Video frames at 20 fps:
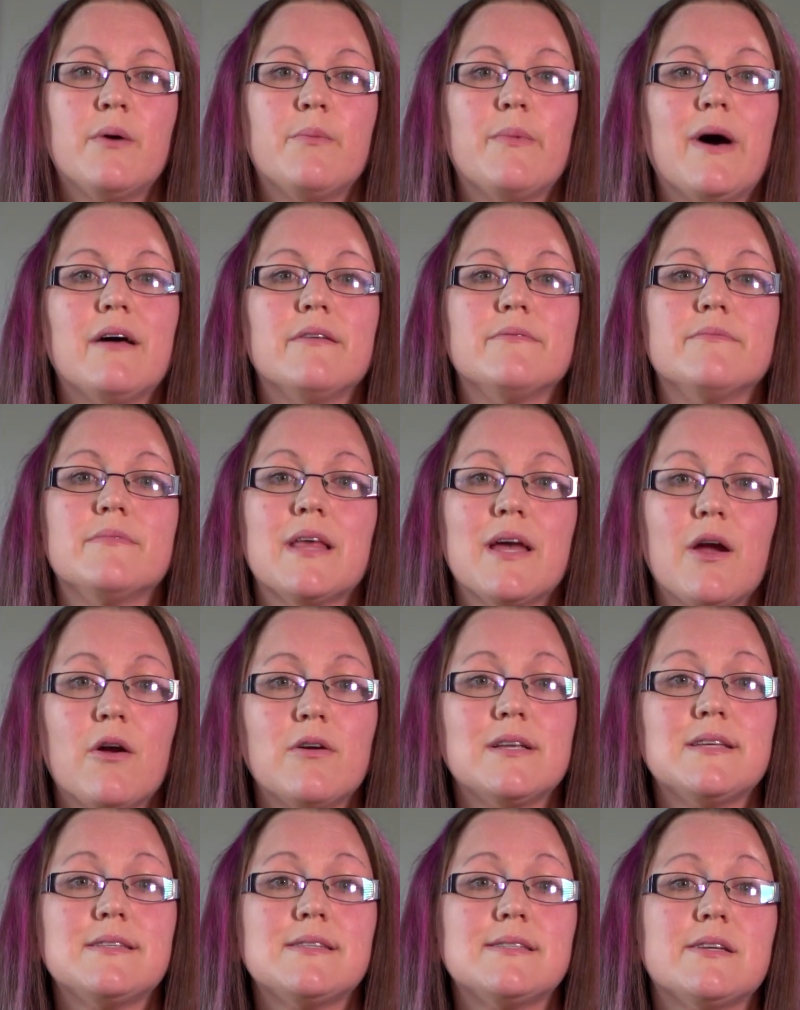Well, they
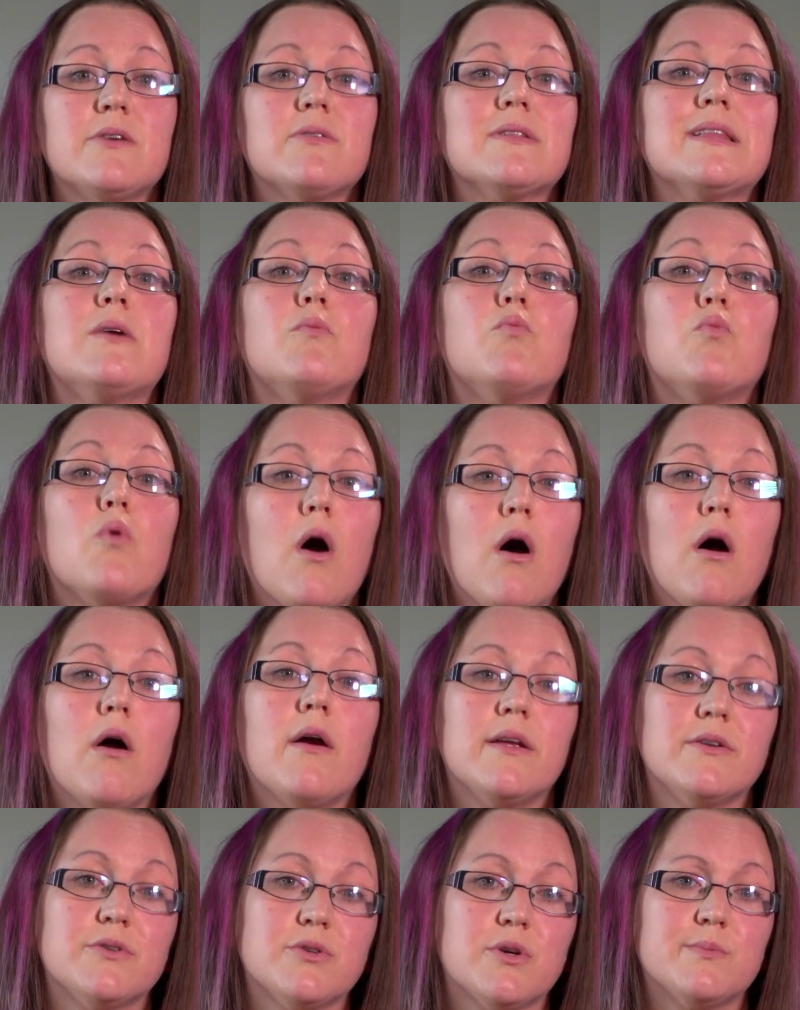aren't necessarily
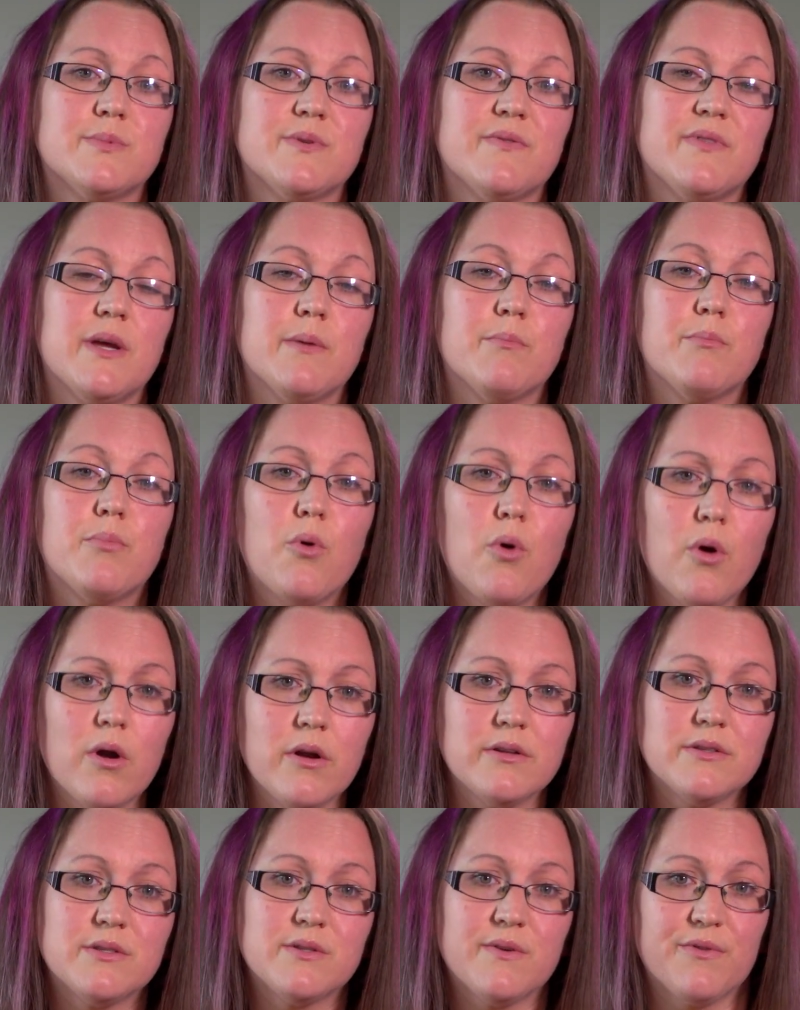wrong in terms of the
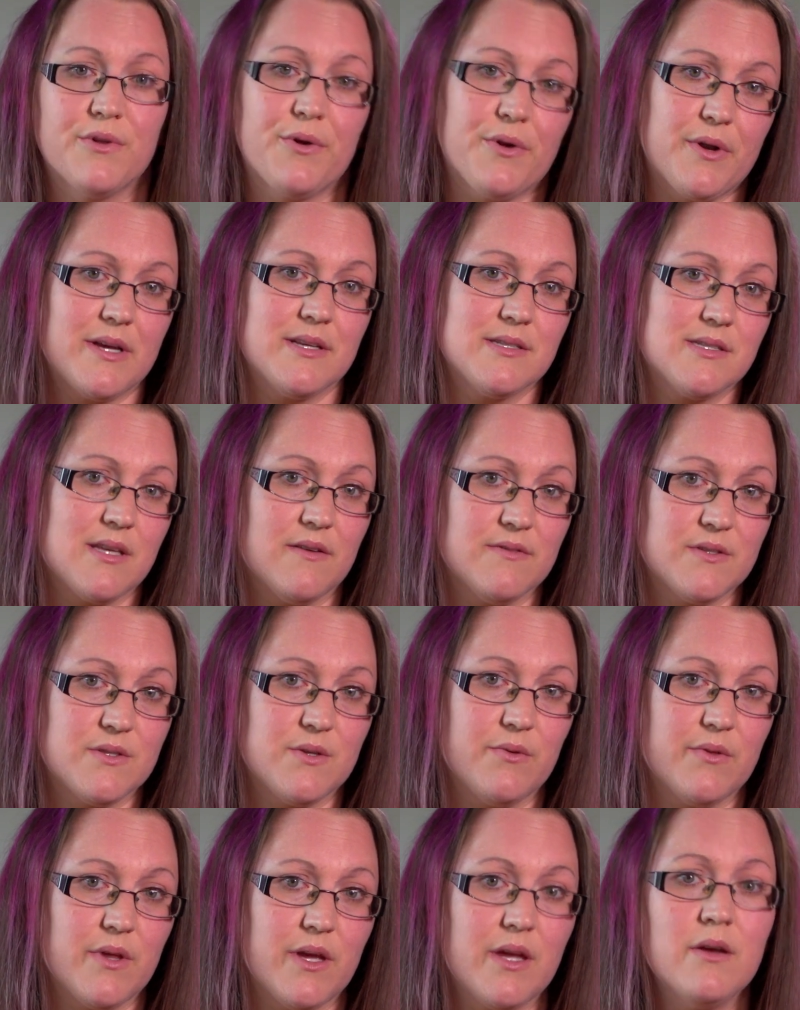importance of learning
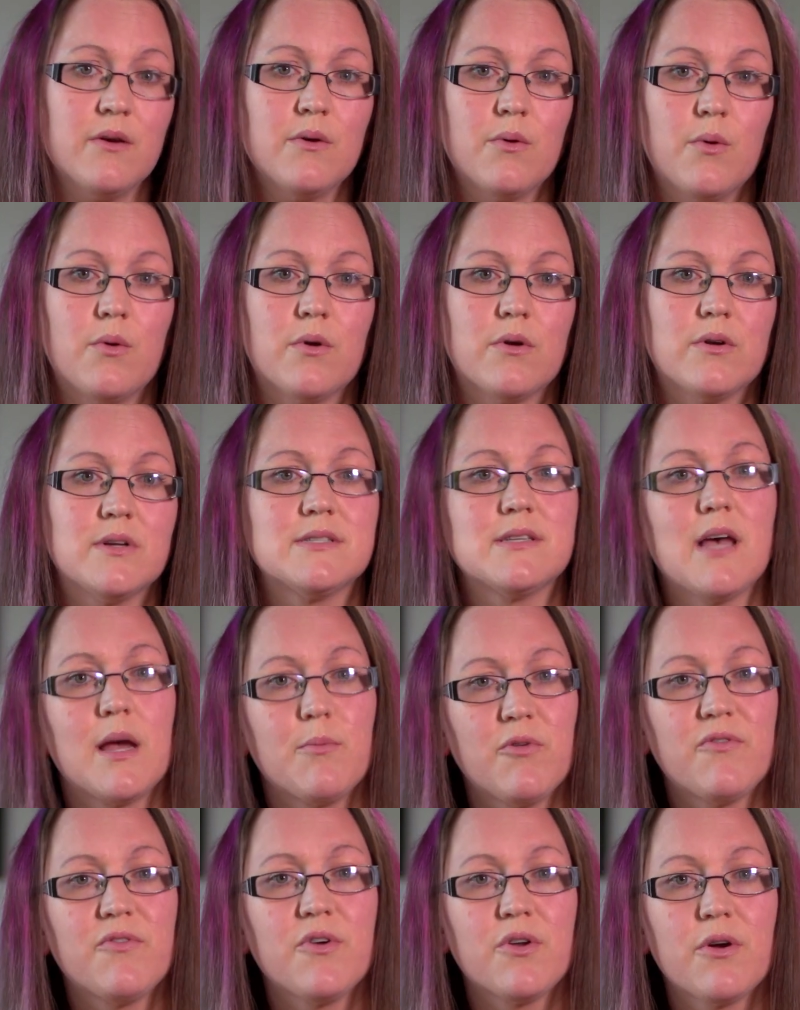self-soothing, or as I
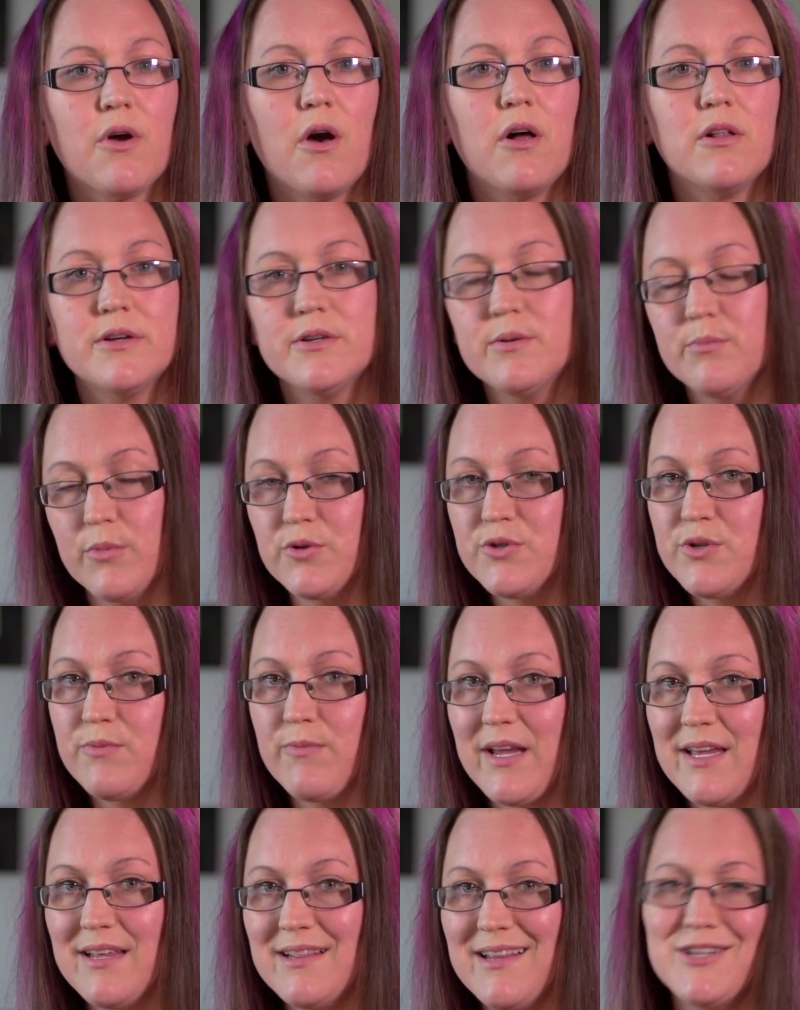prefer to call it, emotion
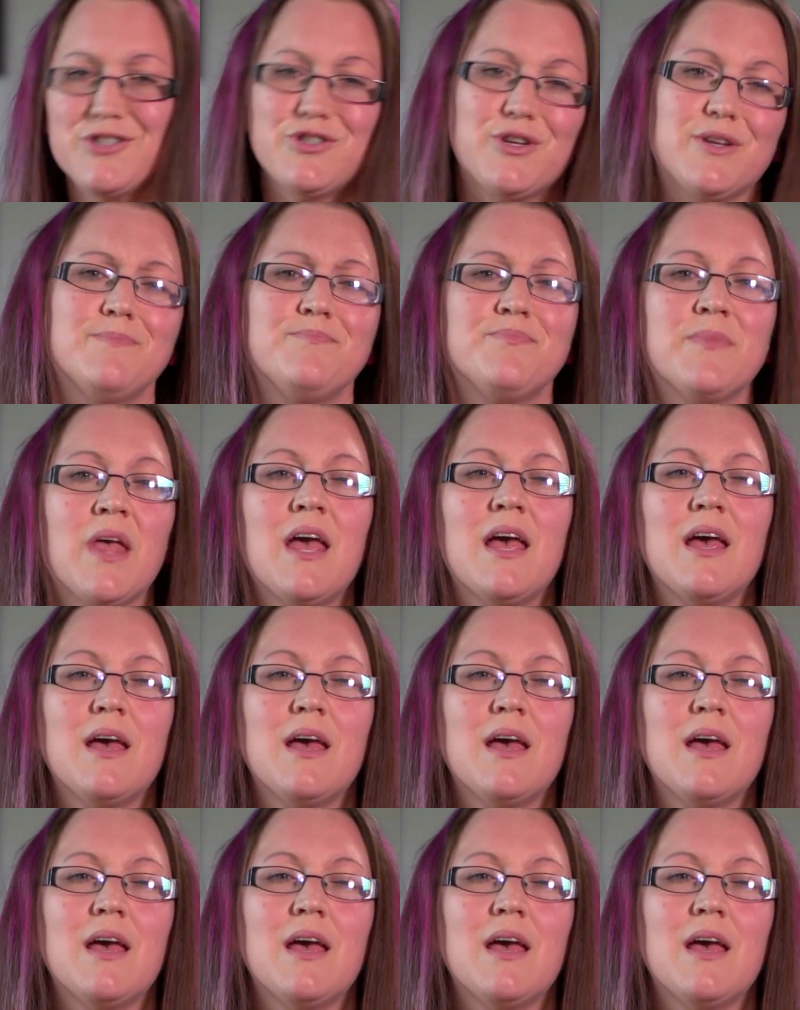regulation,